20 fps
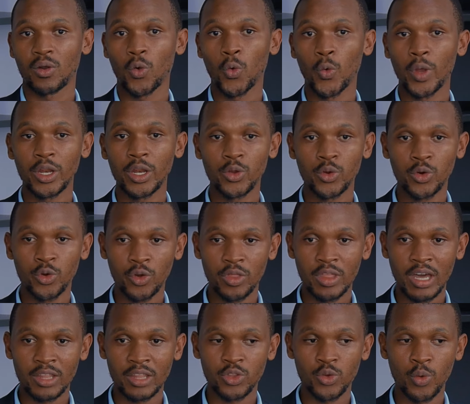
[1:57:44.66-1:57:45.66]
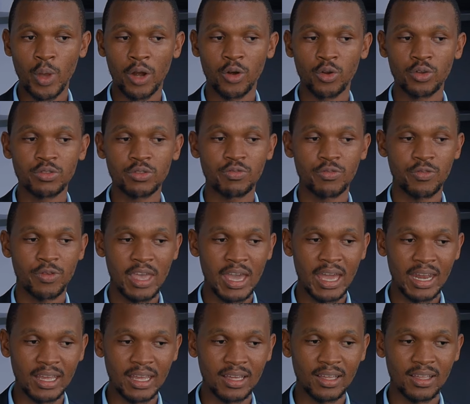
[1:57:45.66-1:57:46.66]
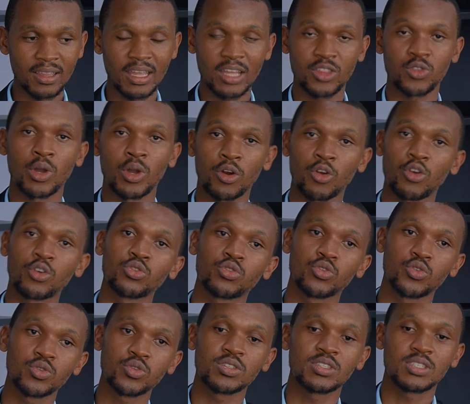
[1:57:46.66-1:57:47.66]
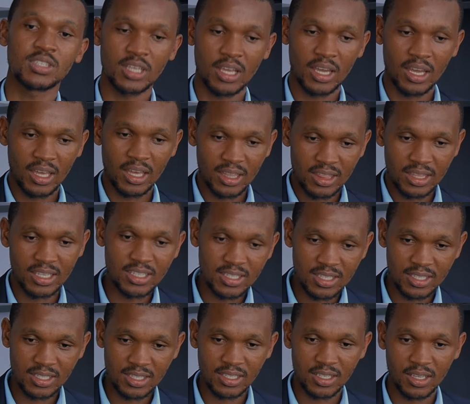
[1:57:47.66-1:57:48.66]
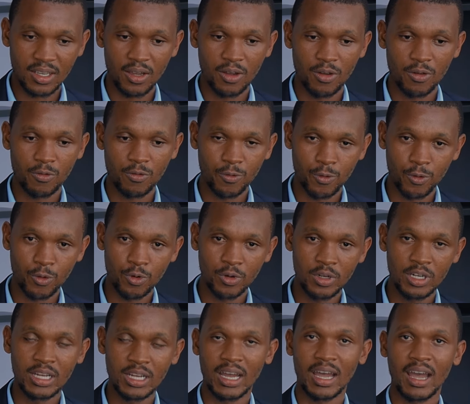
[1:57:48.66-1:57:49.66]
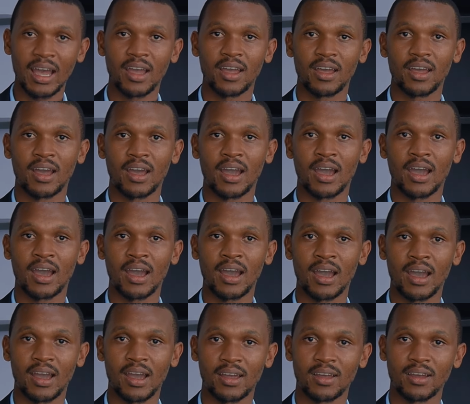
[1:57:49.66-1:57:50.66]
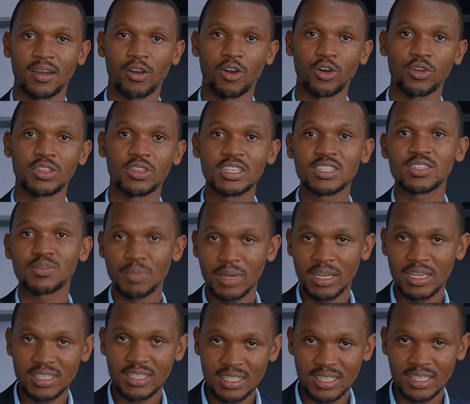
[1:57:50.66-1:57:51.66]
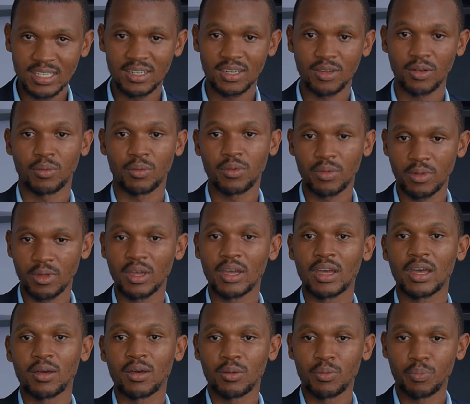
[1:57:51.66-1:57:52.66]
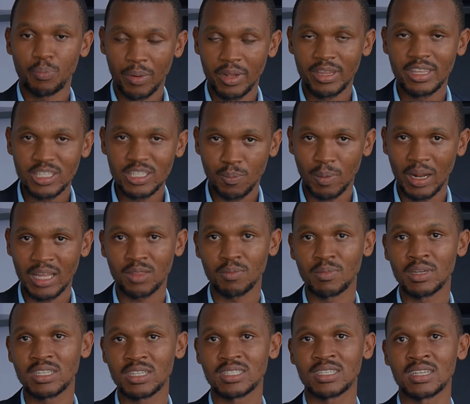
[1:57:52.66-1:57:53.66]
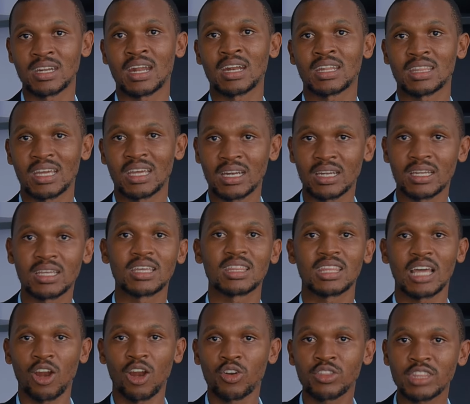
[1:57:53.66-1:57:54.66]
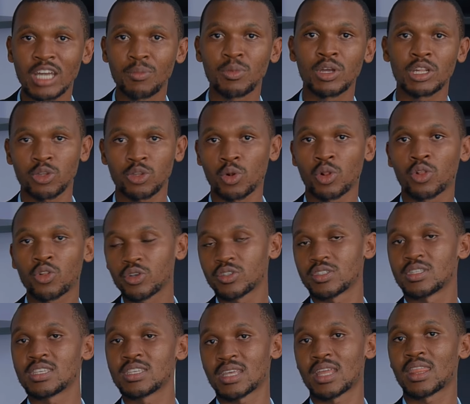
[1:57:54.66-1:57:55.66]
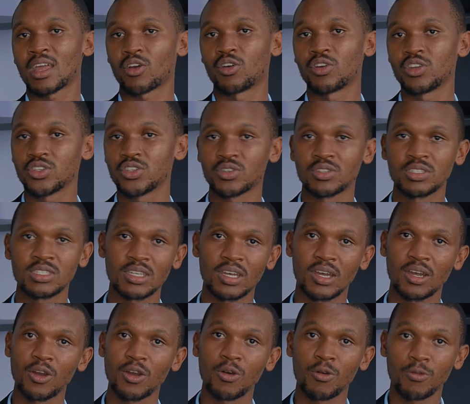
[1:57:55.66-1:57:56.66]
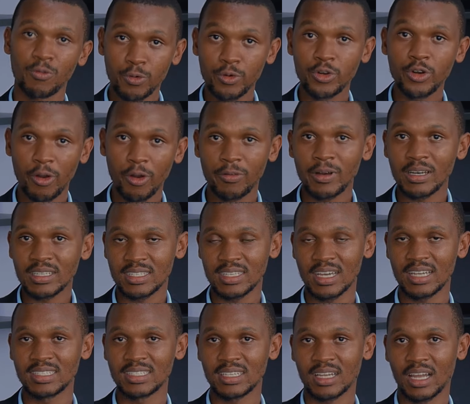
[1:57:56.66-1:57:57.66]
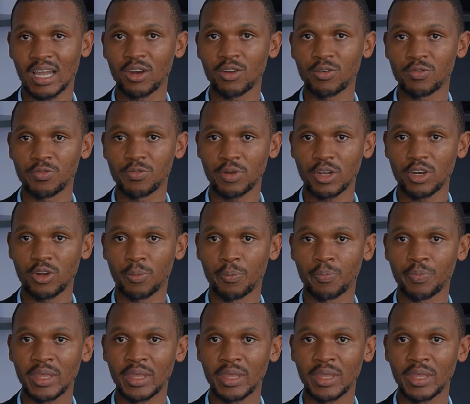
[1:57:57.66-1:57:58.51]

when you know that you are not fearing that you are going to use this food uh, or this medicine, this plant medicine, and then in the long term it will cause these other conditions, food offers such kind of freedom.